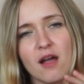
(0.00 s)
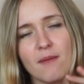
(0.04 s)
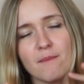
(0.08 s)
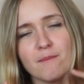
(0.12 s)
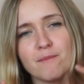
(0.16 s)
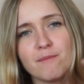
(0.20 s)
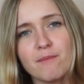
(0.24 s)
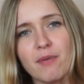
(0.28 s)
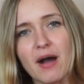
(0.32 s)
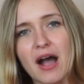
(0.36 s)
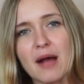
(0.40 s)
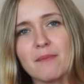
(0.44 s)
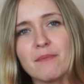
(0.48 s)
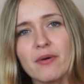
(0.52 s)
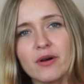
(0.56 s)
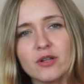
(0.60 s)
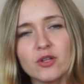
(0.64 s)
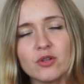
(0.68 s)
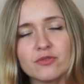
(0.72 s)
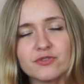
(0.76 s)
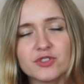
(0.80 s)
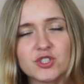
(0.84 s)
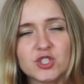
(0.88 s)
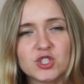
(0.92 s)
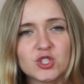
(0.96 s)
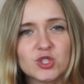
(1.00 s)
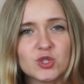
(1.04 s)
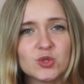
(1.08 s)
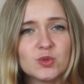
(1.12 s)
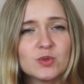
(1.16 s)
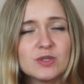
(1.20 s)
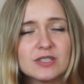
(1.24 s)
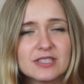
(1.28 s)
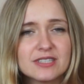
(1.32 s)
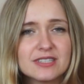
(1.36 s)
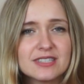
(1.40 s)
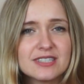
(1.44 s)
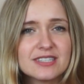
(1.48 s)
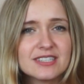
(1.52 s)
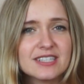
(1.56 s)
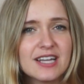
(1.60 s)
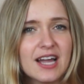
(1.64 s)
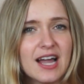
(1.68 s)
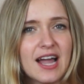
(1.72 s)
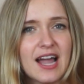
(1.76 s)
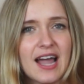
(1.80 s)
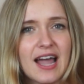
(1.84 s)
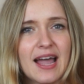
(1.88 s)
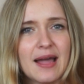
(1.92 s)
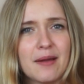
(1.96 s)
bubble of students,
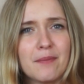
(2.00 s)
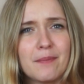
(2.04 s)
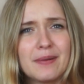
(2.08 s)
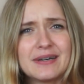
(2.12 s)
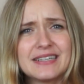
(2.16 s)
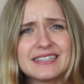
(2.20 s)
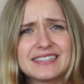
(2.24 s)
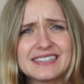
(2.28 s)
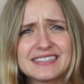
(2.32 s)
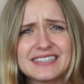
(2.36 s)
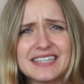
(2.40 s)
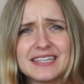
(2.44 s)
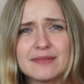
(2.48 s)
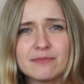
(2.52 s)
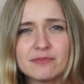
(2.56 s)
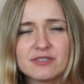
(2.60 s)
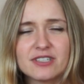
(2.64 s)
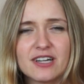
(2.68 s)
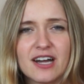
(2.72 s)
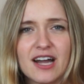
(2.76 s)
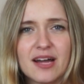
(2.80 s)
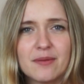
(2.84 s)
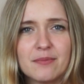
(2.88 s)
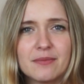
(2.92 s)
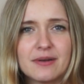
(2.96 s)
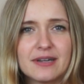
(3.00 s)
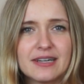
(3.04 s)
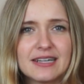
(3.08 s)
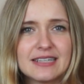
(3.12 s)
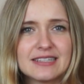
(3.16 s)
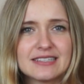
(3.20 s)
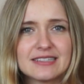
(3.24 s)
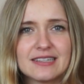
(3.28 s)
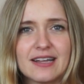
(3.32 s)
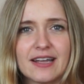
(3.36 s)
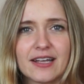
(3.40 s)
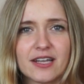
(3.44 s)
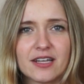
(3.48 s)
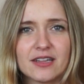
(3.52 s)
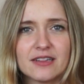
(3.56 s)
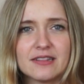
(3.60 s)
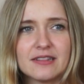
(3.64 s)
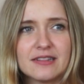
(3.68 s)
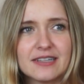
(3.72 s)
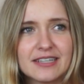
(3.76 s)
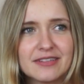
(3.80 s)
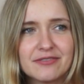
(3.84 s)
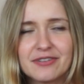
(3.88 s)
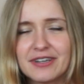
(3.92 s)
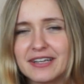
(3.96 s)
but at the same time it's like
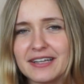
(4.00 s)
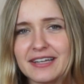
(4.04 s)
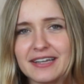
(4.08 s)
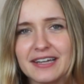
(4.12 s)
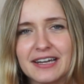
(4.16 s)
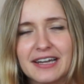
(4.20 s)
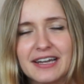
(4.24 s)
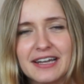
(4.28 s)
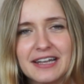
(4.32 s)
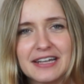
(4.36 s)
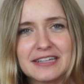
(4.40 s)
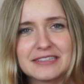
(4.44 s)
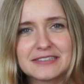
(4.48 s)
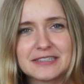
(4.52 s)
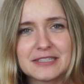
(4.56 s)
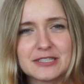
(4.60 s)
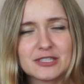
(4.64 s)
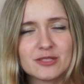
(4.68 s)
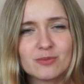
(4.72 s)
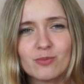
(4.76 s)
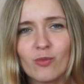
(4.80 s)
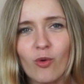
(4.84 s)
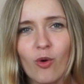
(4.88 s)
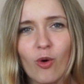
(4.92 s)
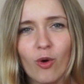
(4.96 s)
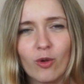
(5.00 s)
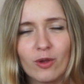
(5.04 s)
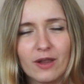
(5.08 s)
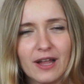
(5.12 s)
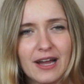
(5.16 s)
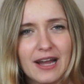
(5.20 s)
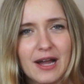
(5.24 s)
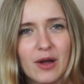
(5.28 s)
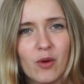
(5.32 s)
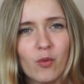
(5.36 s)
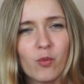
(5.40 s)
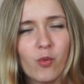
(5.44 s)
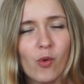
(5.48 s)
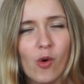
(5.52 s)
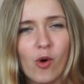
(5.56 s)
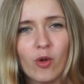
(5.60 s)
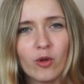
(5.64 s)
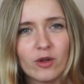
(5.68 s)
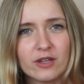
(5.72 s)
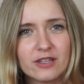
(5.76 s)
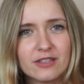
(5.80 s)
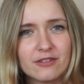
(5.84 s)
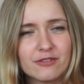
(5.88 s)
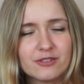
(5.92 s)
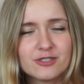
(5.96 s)
living in the small
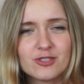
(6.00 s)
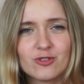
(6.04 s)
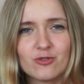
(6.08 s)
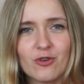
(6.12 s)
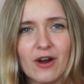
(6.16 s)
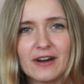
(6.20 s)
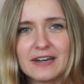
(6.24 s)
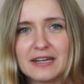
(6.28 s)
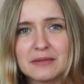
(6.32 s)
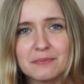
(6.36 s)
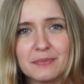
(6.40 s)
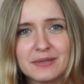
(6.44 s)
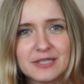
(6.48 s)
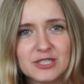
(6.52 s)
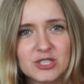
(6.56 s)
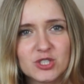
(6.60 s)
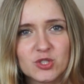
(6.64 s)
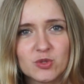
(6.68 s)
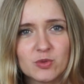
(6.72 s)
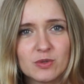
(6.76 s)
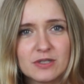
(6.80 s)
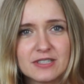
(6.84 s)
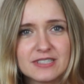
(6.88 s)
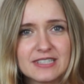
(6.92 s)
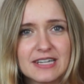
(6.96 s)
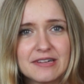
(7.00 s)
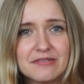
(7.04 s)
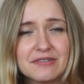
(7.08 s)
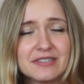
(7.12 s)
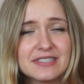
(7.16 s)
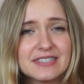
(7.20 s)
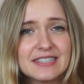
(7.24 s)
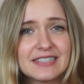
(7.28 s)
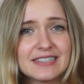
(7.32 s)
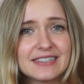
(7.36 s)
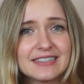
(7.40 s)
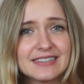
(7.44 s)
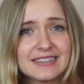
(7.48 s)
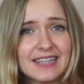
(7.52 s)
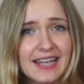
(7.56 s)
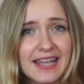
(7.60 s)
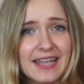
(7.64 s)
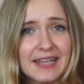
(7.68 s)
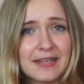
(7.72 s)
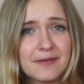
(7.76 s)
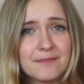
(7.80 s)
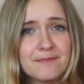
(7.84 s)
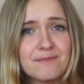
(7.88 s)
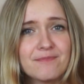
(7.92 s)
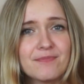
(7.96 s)
world surrounded by students every single day.